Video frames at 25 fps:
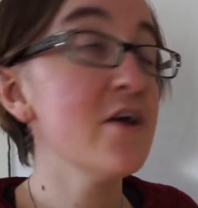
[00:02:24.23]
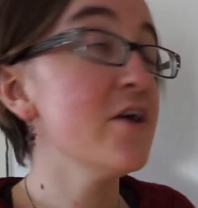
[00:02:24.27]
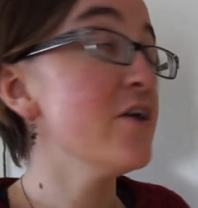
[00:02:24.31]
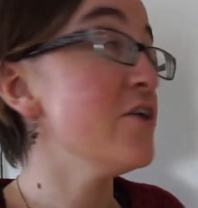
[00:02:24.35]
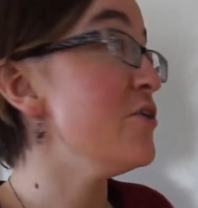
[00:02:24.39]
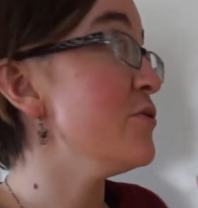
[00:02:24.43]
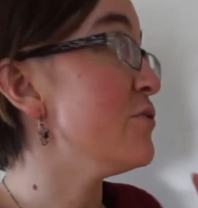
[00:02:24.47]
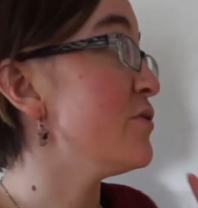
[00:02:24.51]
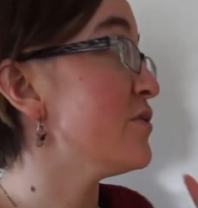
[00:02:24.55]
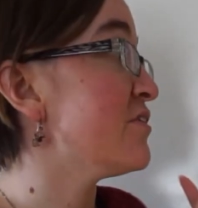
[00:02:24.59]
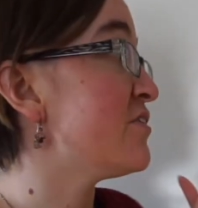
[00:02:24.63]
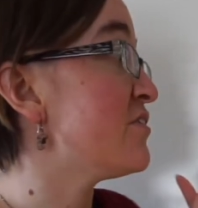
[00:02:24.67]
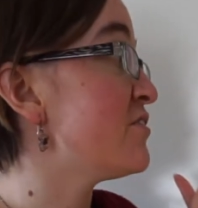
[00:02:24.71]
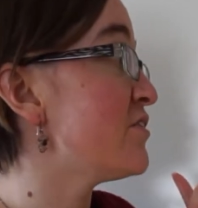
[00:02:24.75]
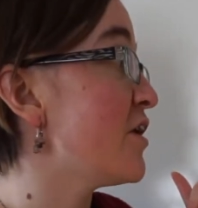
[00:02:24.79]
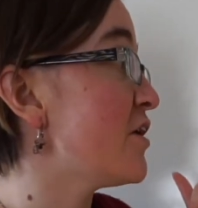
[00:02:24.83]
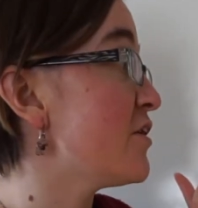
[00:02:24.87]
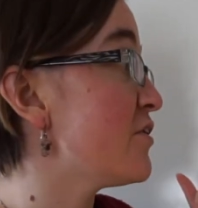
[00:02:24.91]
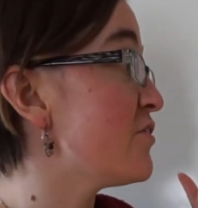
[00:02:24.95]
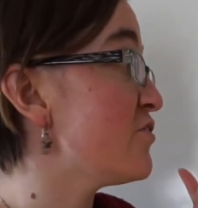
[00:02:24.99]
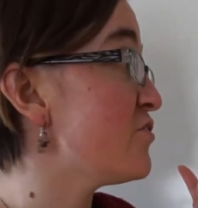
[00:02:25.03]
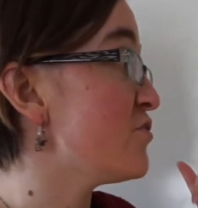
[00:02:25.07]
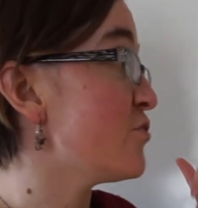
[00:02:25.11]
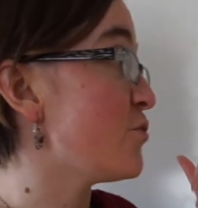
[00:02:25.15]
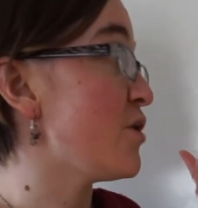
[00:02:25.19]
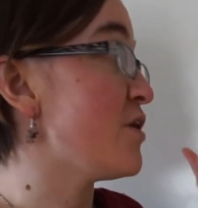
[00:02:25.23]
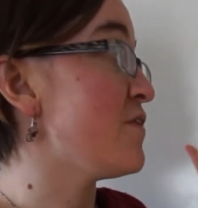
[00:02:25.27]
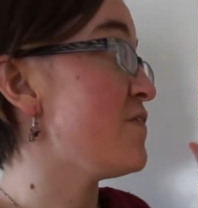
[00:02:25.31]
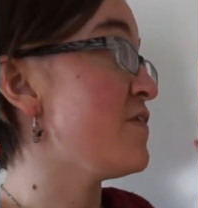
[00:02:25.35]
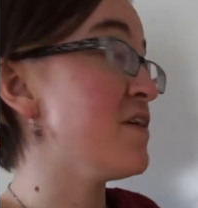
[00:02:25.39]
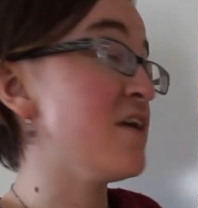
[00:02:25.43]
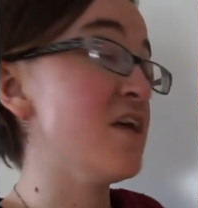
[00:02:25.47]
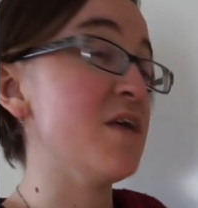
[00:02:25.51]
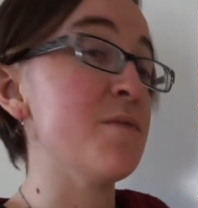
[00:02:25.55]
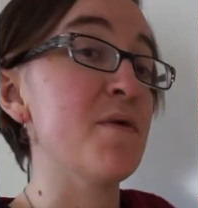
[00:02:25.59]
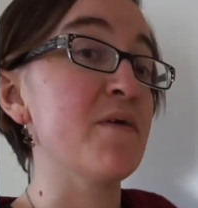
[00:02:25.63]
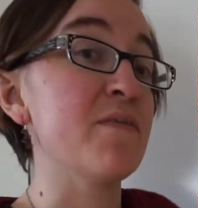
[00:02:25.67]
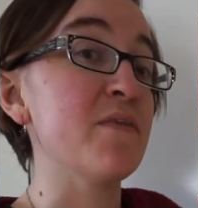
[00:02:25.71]
You can start a story
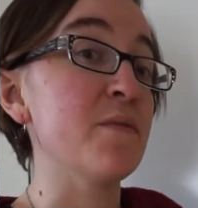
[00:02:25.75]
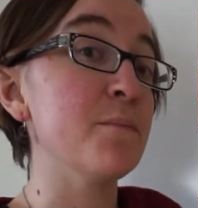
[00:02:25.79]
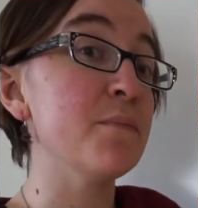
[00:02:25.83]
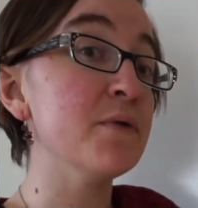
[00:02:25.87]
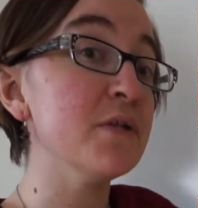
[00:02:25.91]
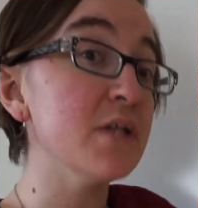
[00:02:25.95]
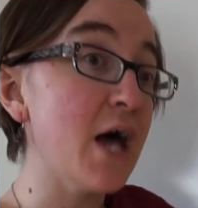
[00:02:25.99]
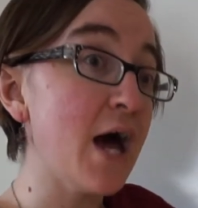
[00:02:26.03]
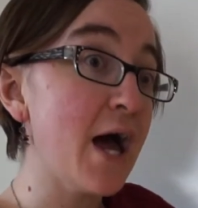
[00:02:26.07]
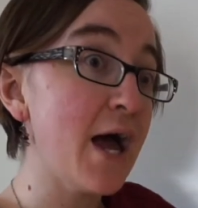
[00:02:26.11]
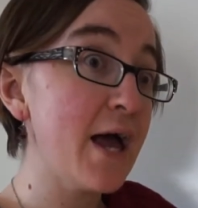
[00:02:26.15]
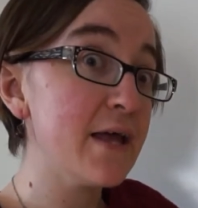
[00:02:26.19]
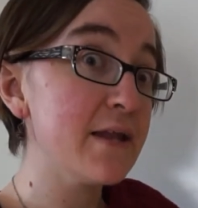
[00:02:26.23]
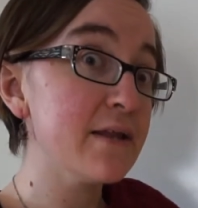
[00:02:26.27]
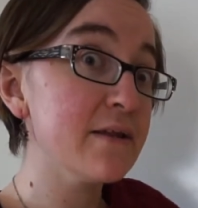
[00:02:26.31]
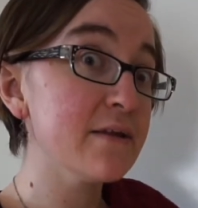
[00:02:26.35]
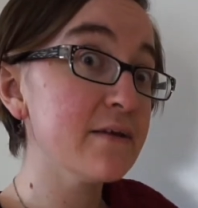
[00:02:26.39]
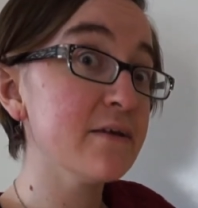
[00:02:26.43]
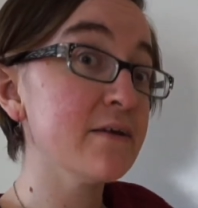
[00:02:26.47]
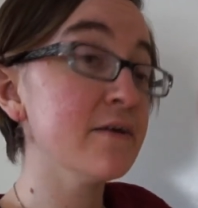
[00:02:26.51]
thinking about the plot,